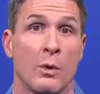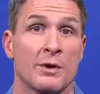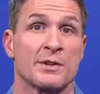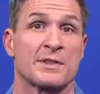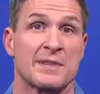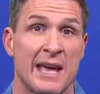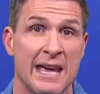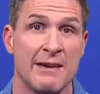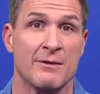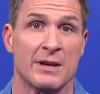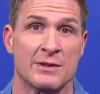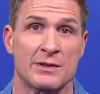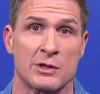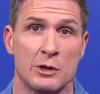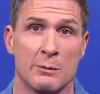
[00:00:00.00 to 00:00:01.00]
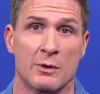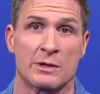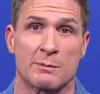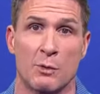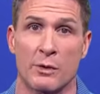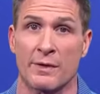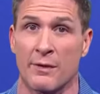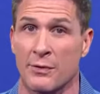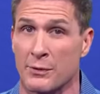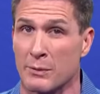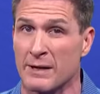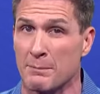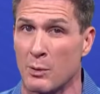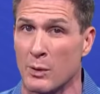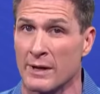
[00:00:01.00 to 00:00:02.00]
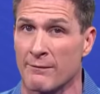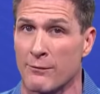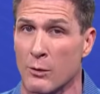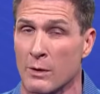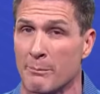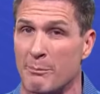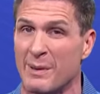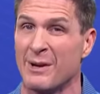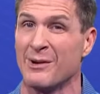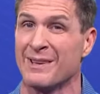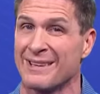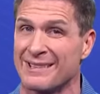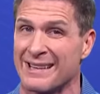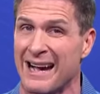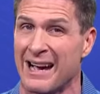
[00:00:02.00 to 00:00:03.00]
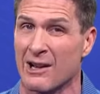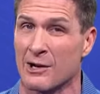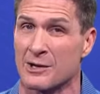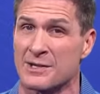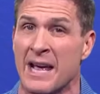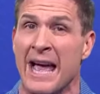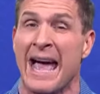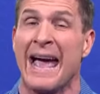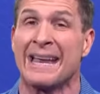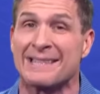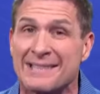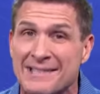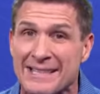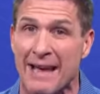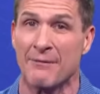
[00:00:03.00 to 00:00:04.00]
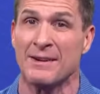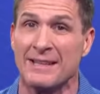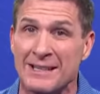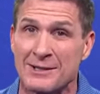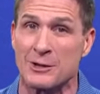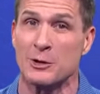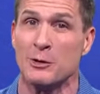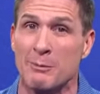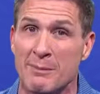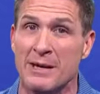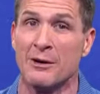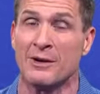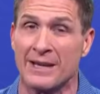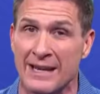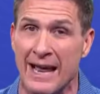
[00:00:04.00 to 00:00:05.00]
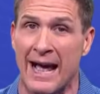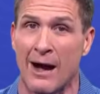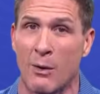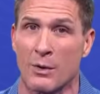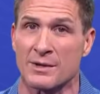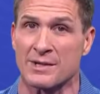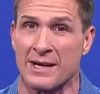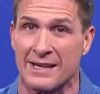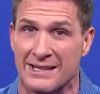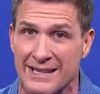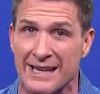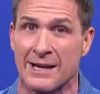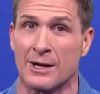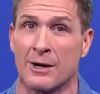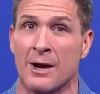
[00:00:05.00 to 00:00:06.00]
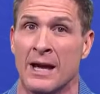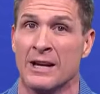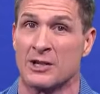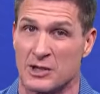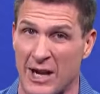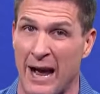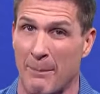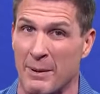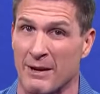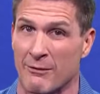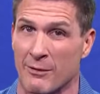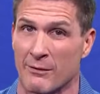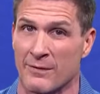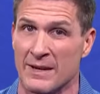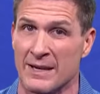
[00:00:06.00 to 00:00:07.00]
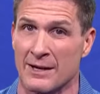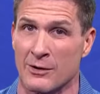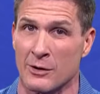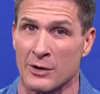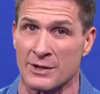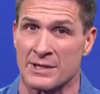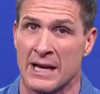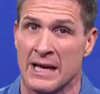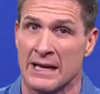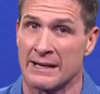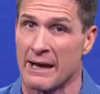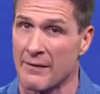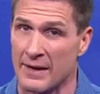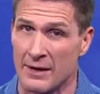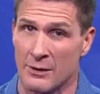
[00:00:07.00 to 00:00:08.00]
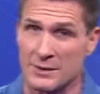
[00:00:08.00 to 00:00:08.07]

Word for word: will save consumers more than $3.4 billion and 72 million hours a year shopping for vehicles. Now, they